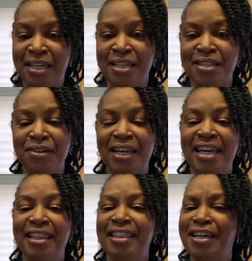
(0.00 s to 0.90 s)
So
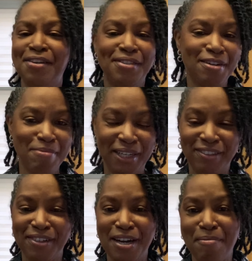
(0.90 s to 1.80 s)
again, thank you so much
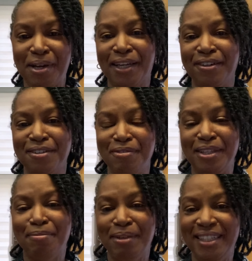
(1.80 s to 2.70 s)
for coming along
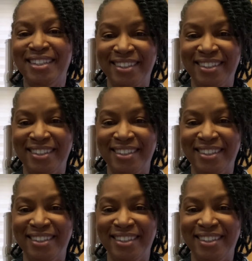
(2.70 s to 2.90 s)
with me.